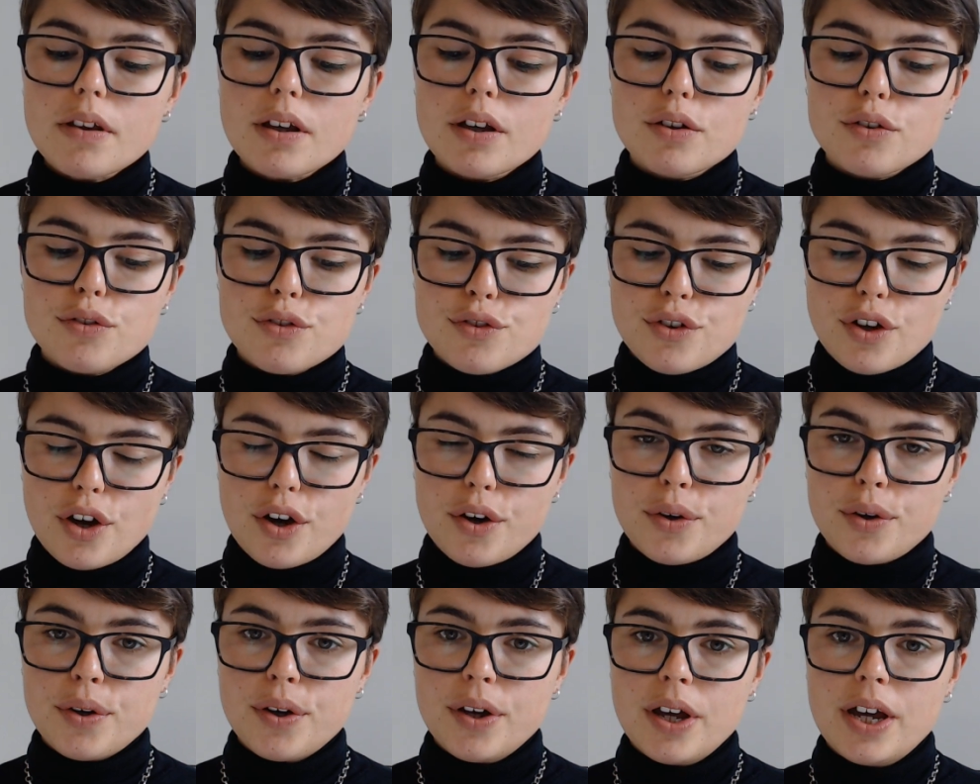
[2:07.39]

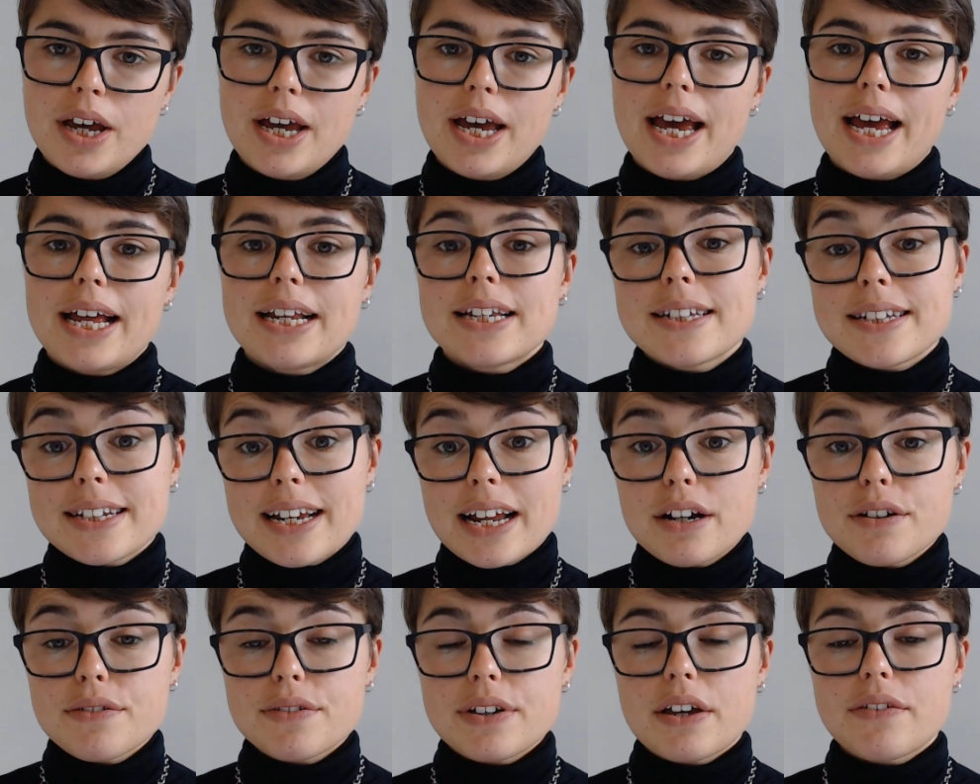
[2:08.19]
So instead
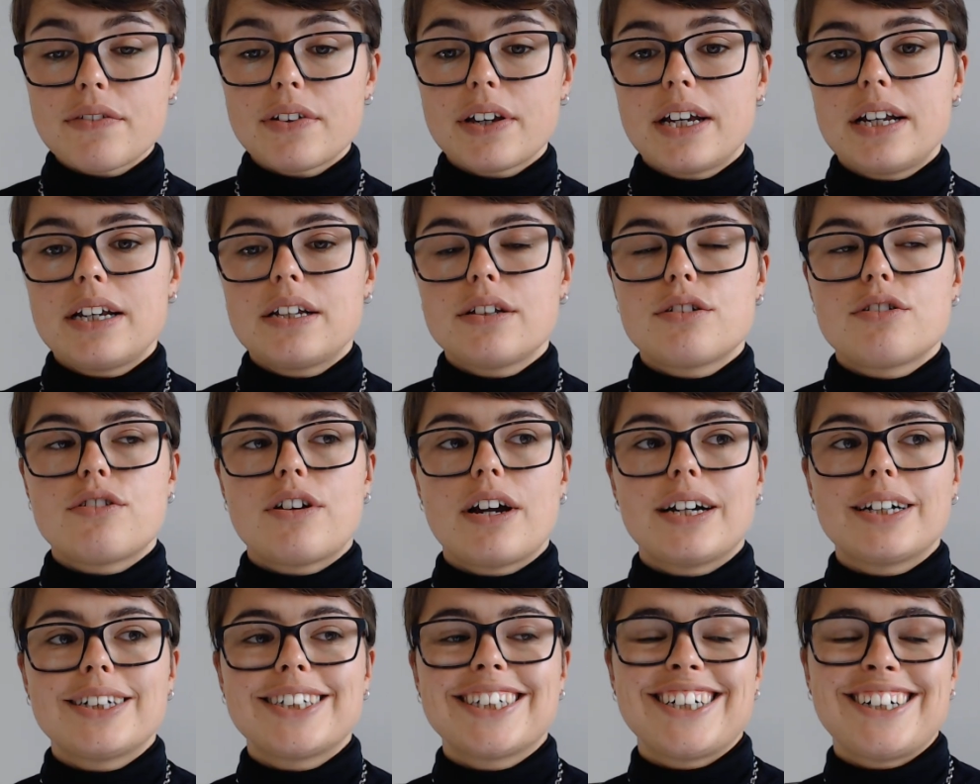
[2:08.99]
of giving an
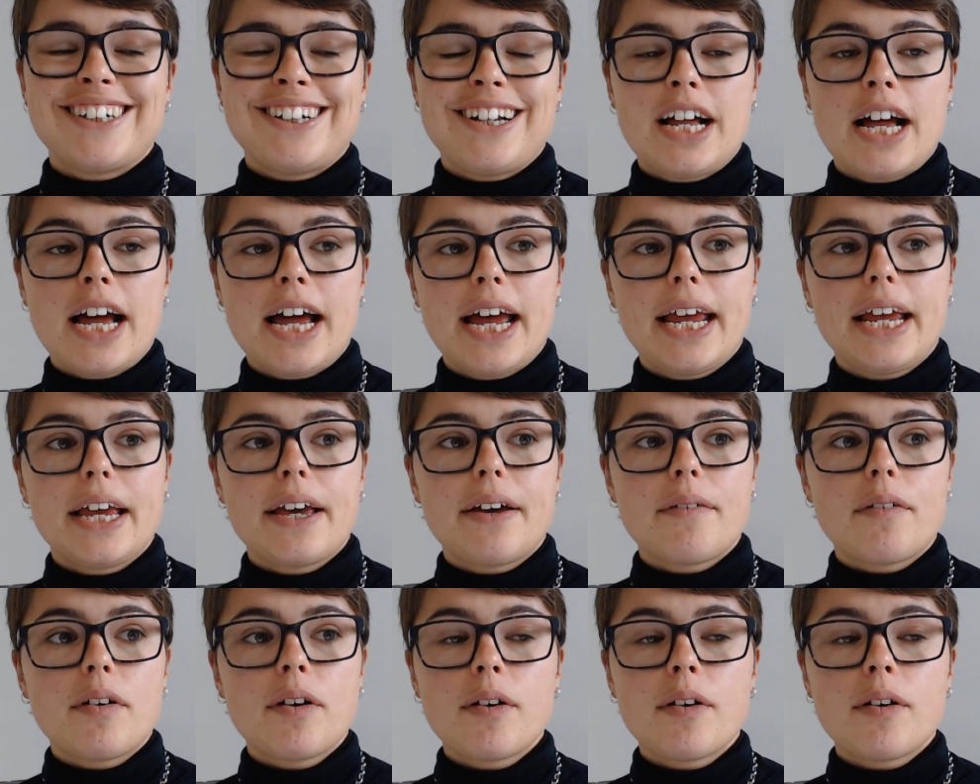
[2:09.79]
instruction like,